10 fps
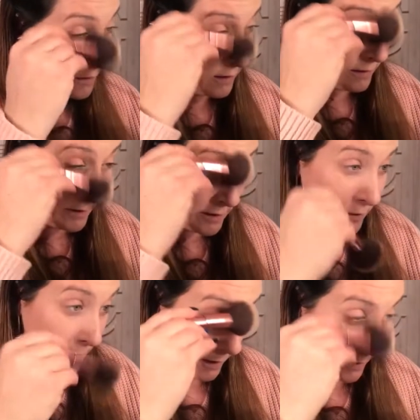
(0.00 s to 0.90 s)
I'm just
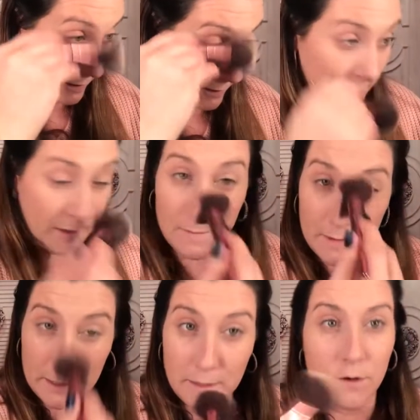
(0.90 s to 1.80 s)
doing a little bit on my
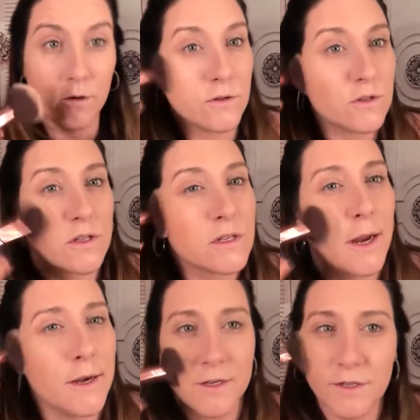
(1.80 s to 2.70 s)
nose, just
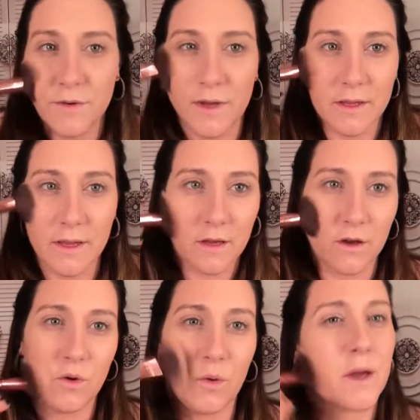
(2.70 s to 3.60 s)
kind of doing like a
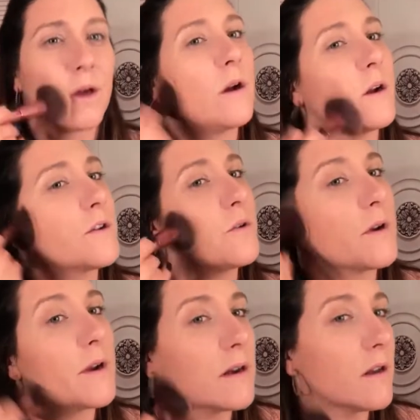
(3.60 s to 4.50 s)
quick
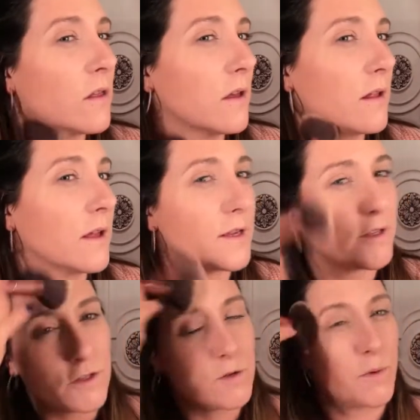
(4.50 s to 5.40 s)
contouring, nothing like
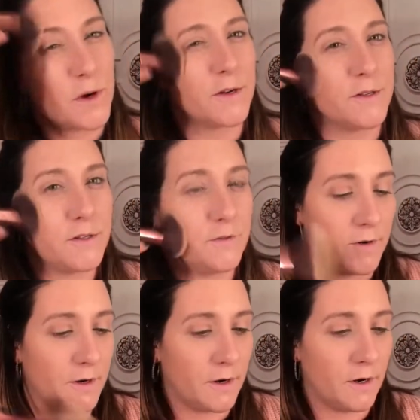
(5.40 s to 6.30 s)
super
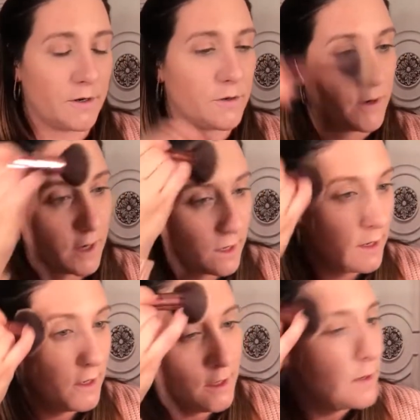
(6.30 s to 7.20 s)
severe contour,
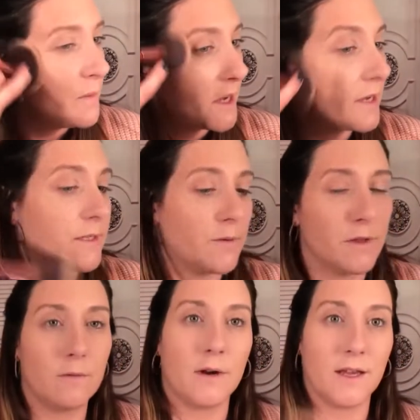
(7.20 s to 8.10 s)
because I
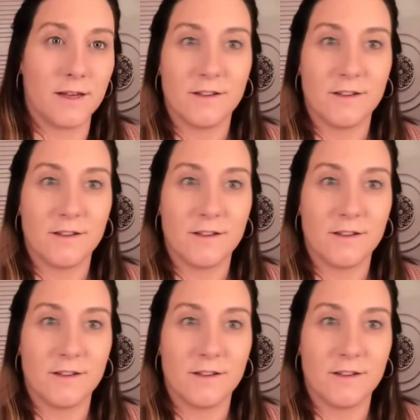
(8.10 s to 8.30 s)
really want to get to